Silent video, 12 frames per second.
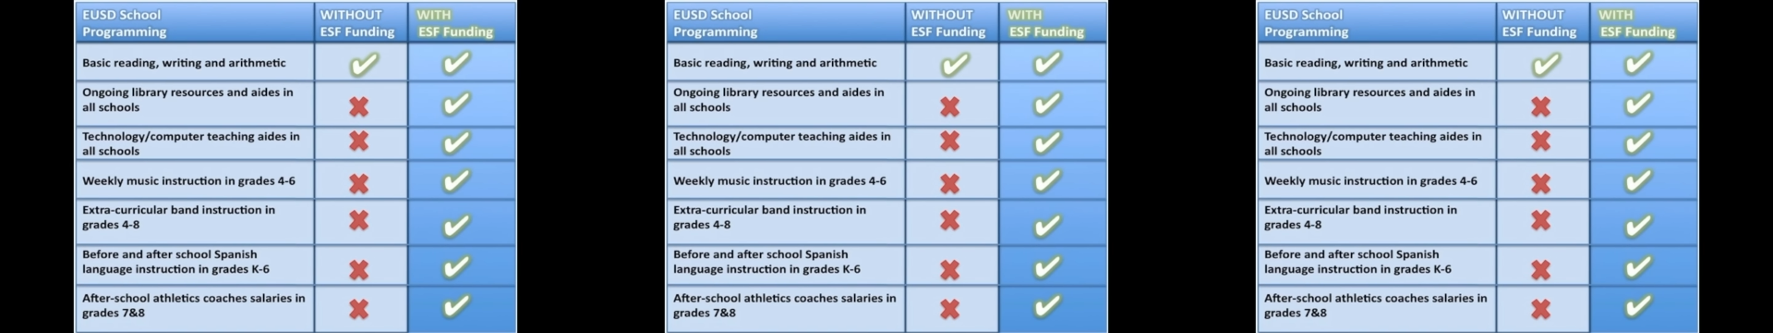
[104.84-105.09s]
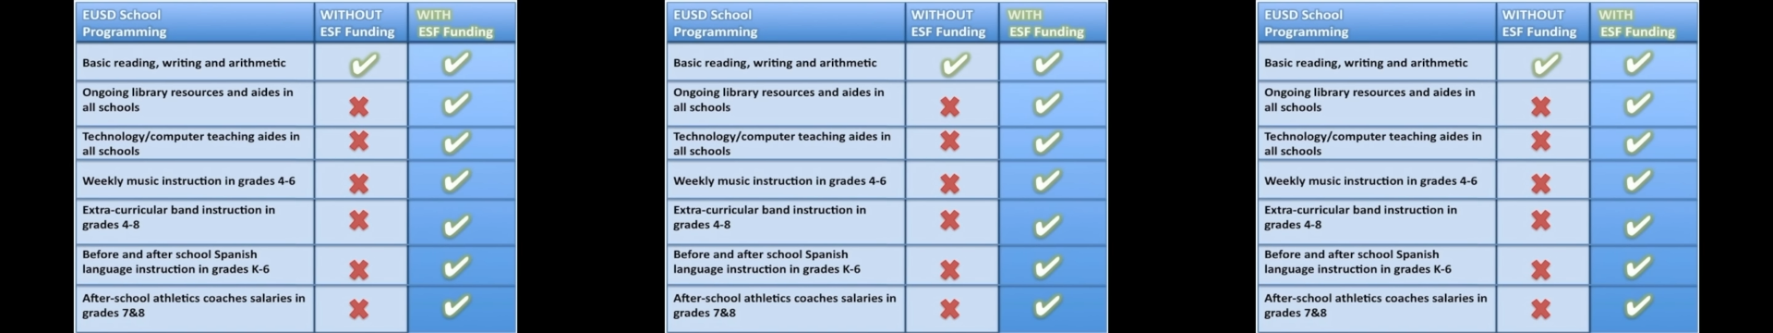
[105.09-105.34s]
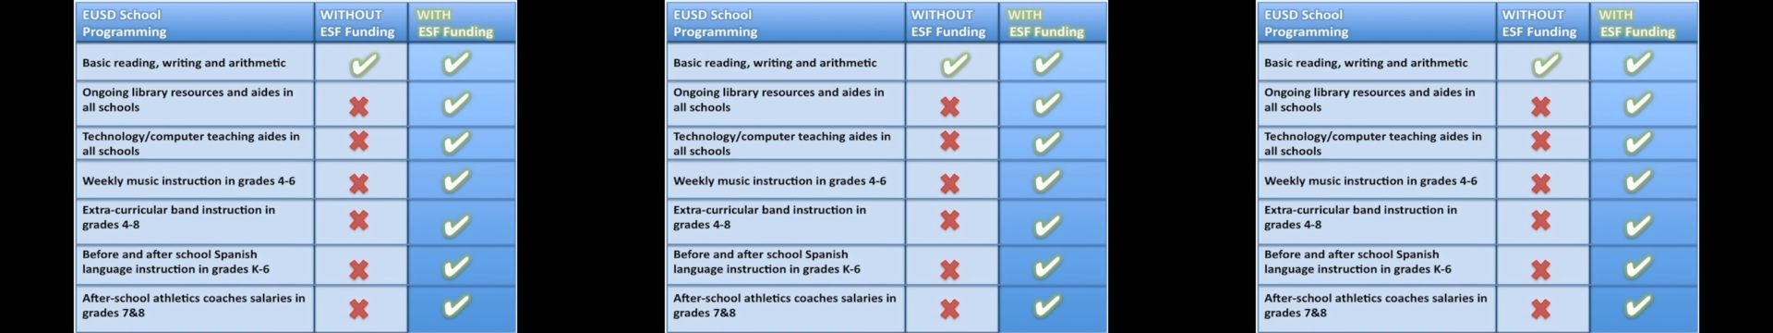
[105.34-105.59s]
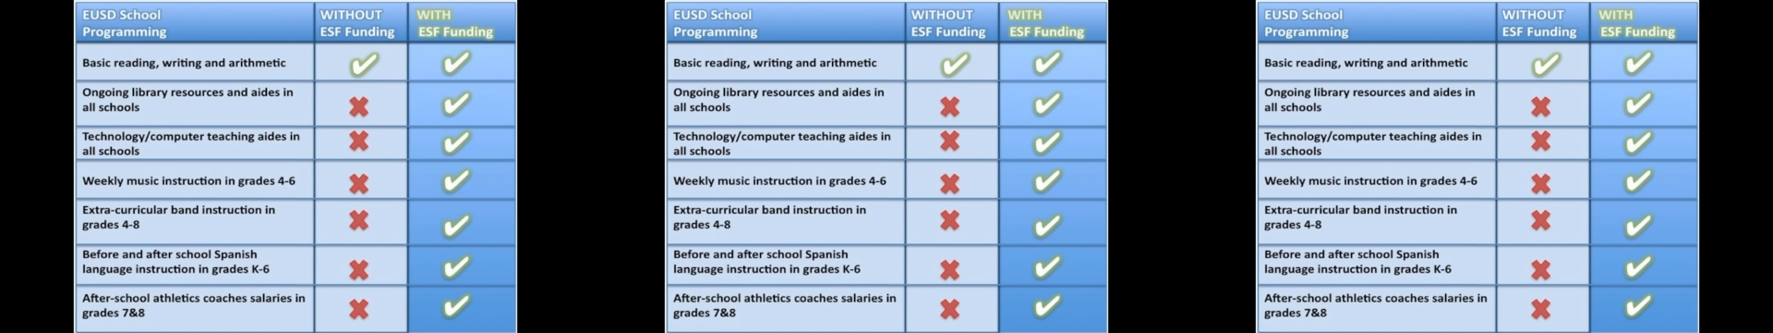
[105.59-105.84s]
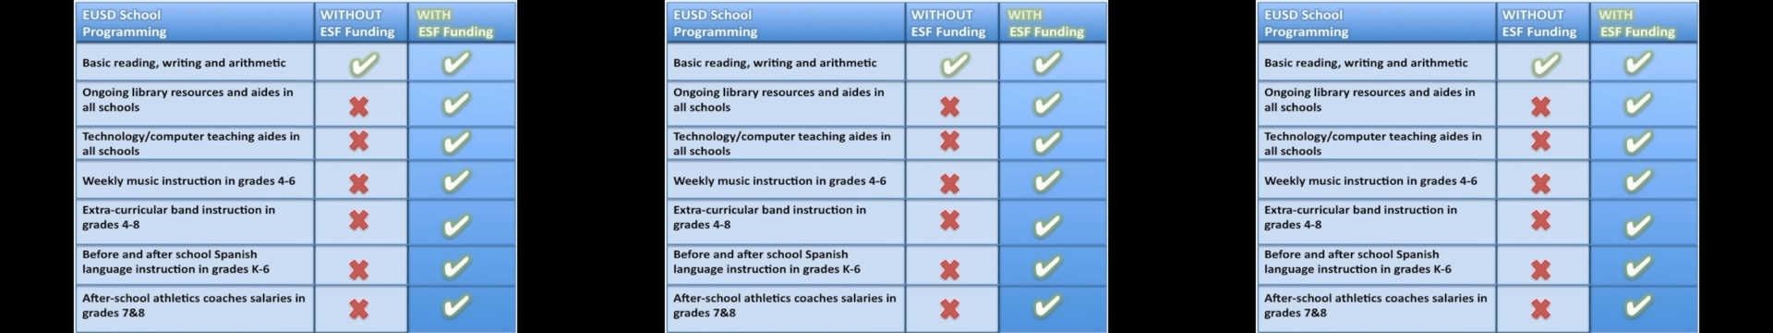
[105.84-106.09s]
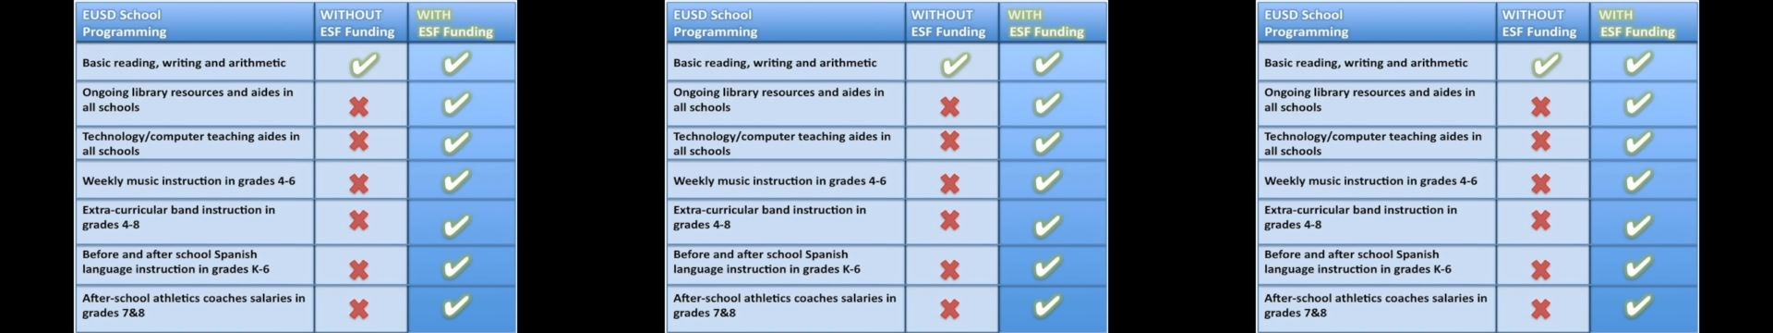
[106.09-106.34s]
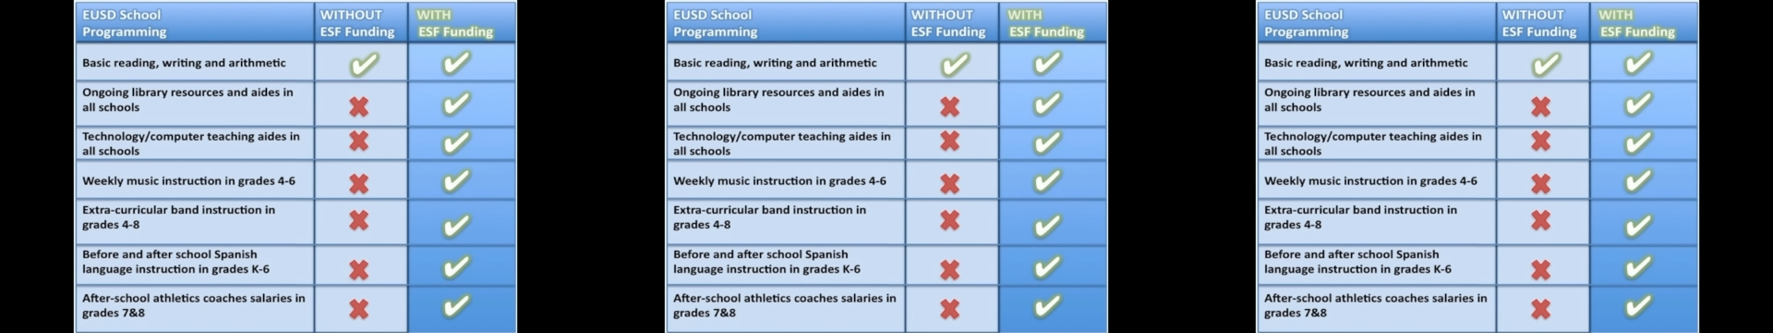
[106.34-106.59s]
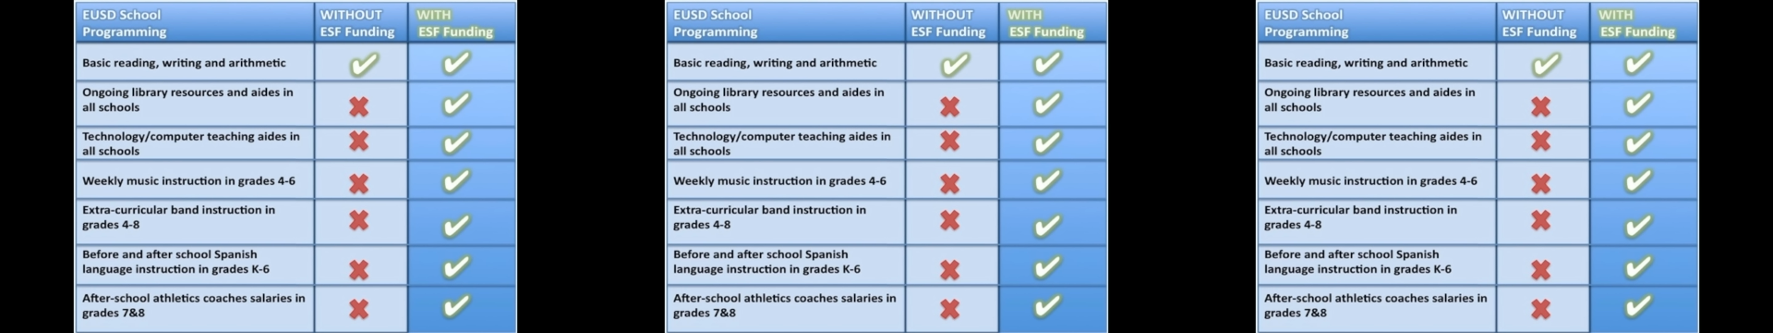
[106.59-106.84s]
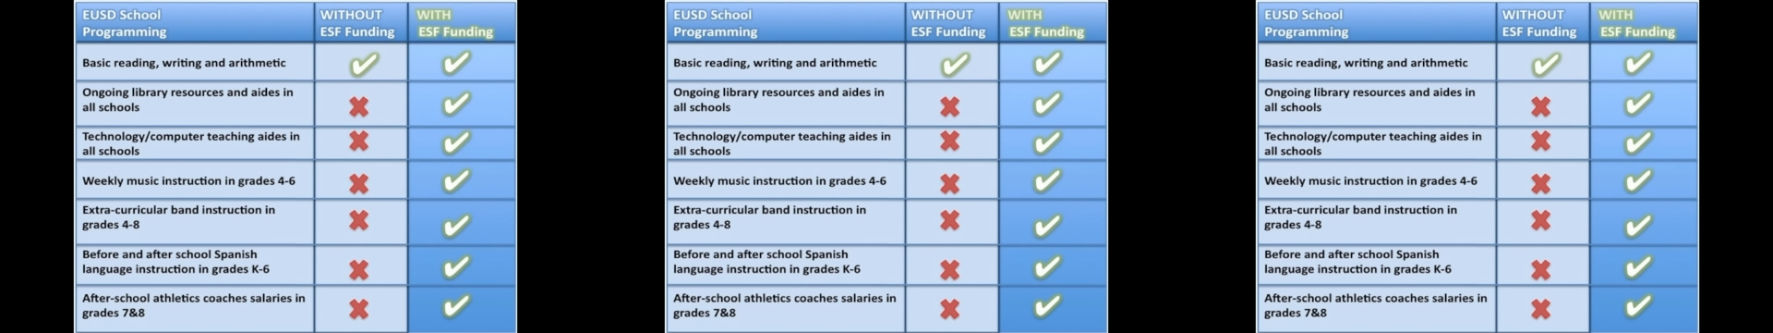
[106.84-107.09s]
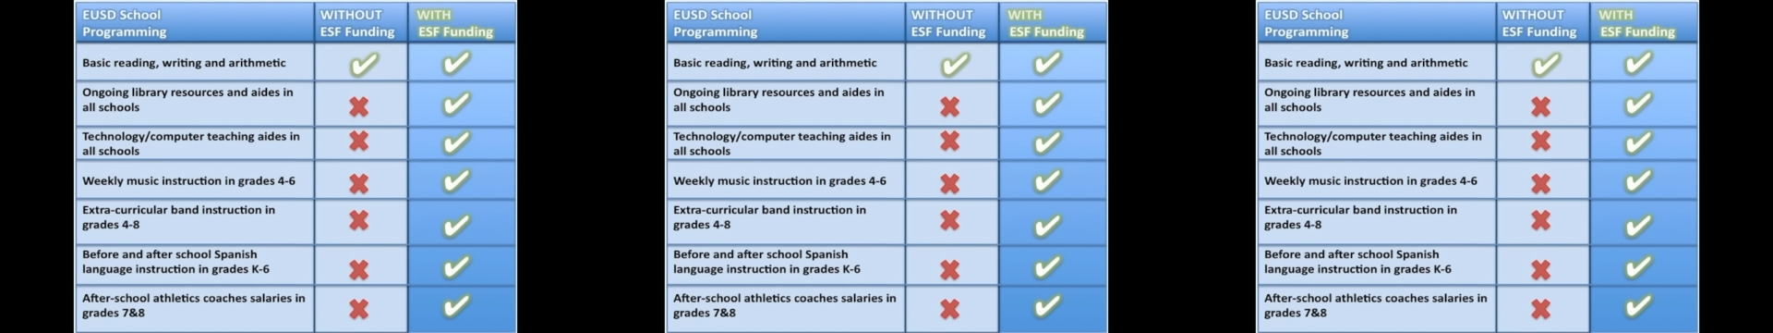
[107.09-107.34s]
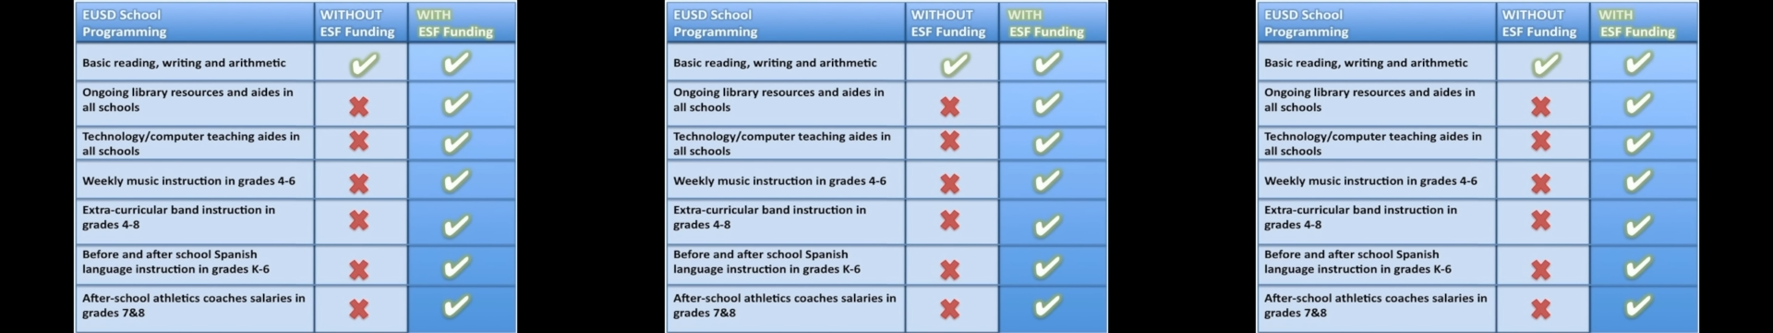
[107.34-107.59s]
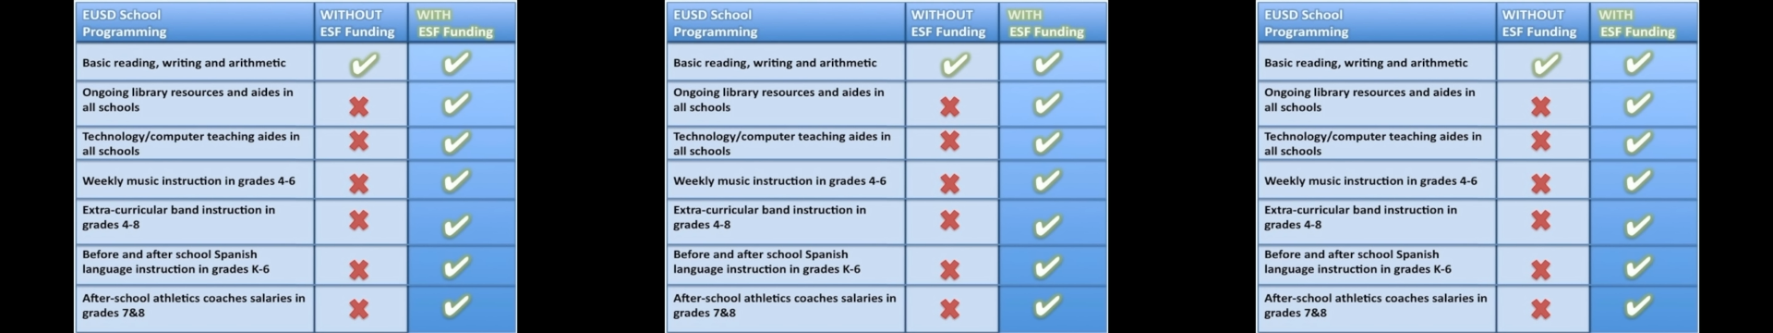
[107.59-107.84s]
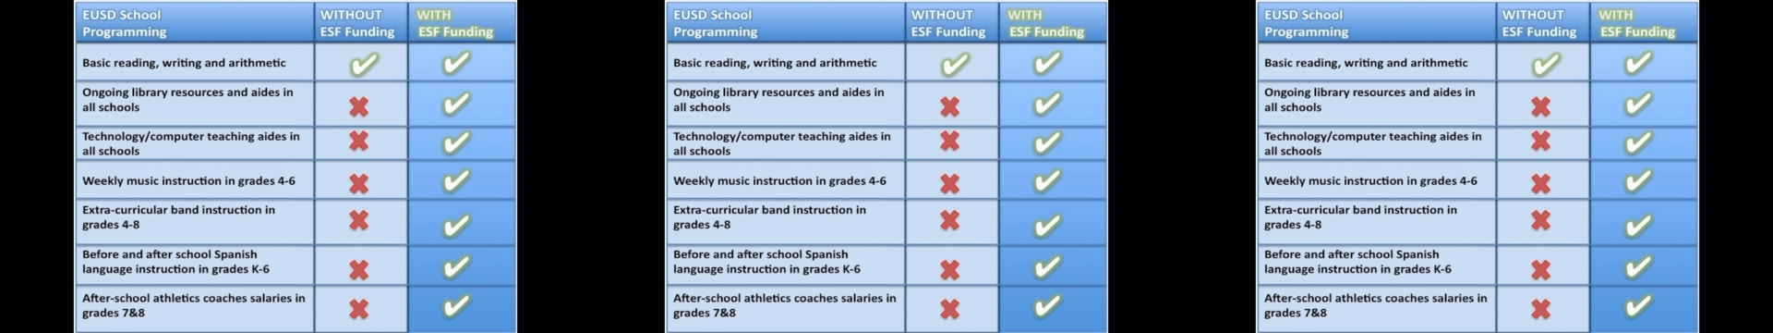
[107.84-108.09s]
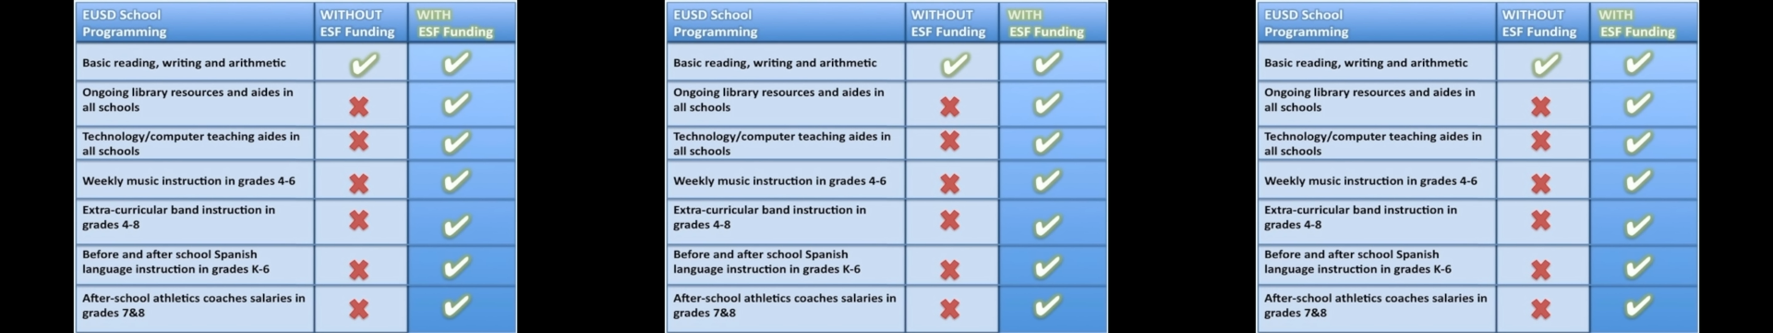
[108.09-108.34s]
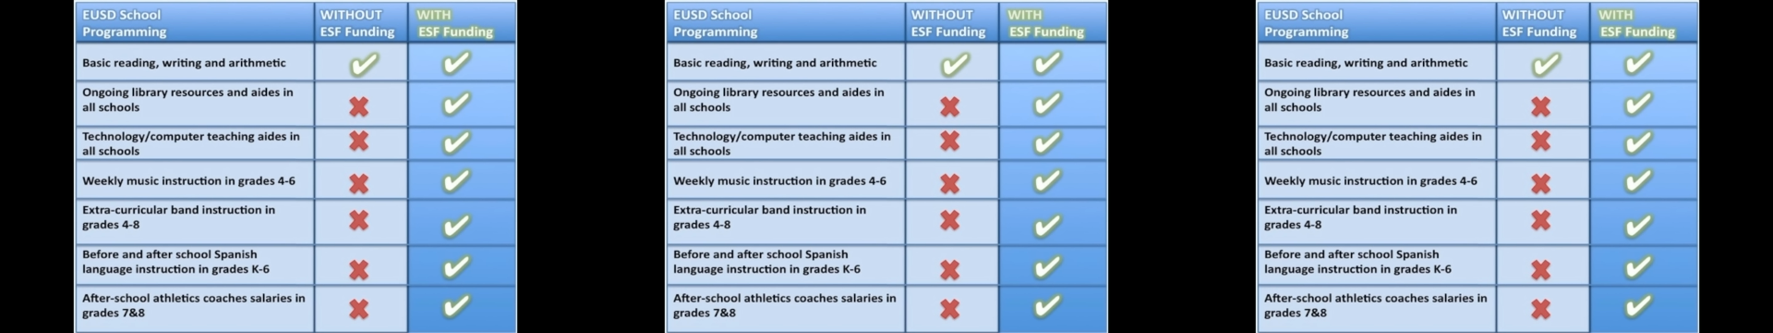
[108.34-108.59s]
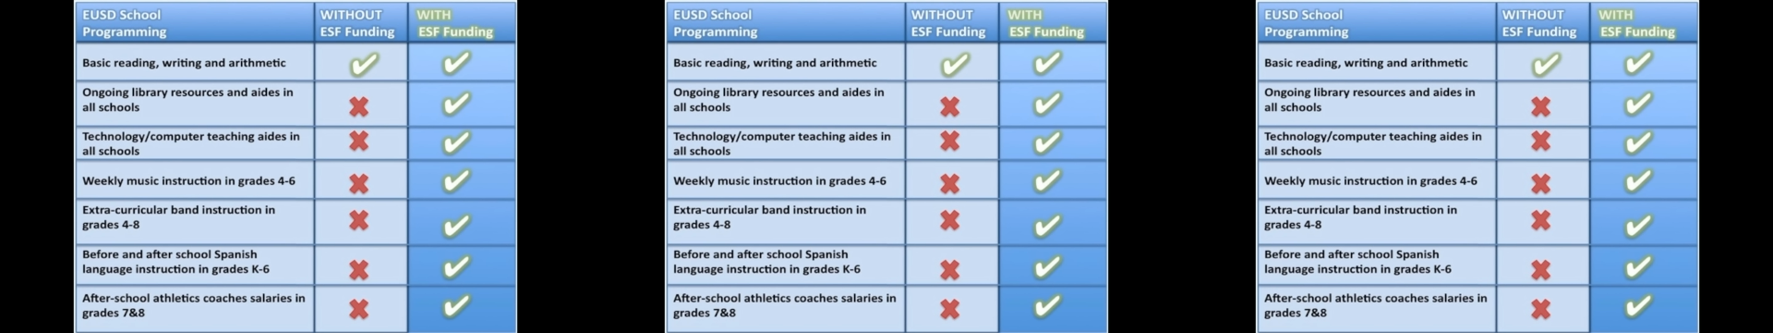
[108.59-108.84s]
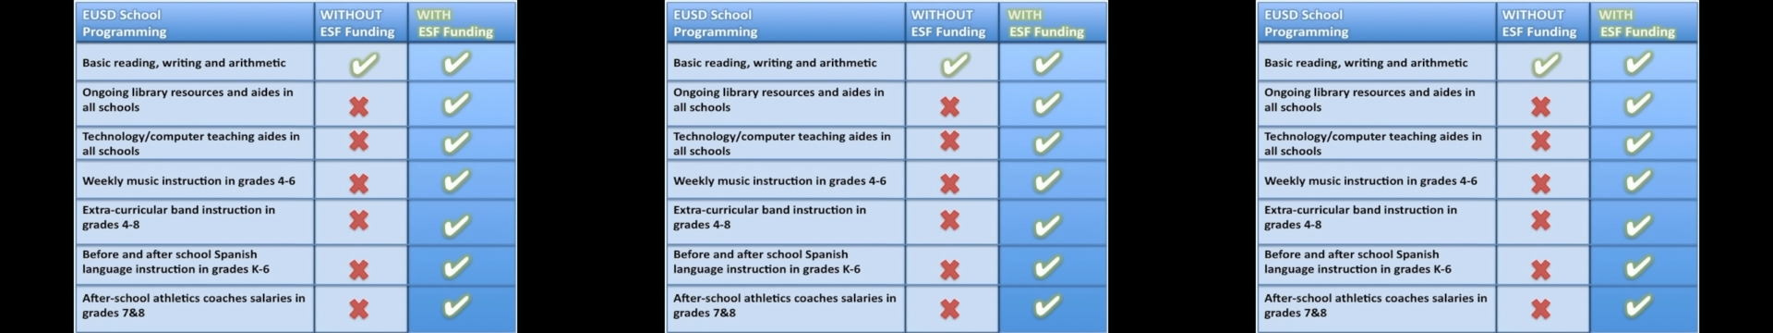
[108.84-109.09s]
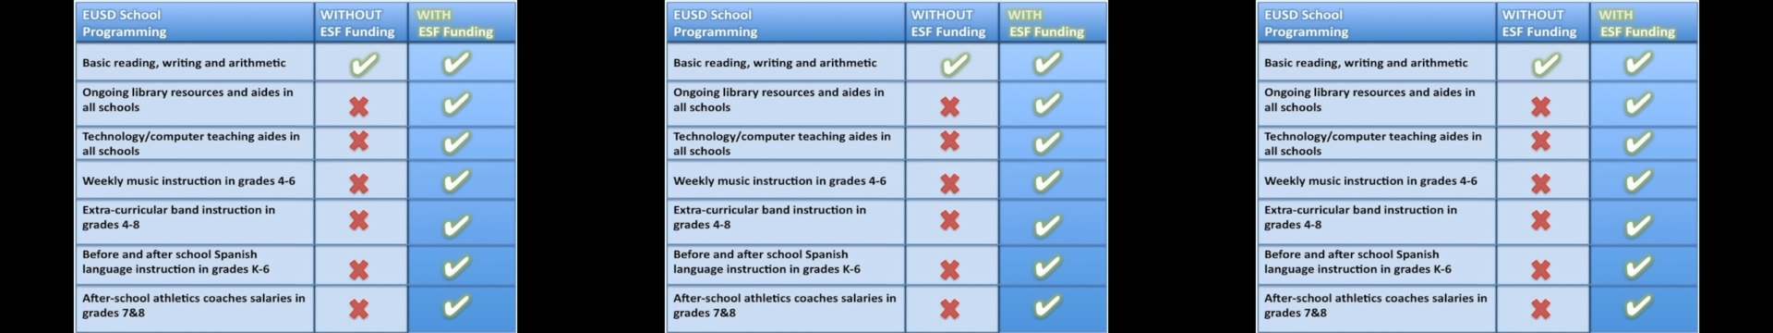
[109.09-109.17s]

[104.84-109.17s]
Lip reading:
(no speaker visible)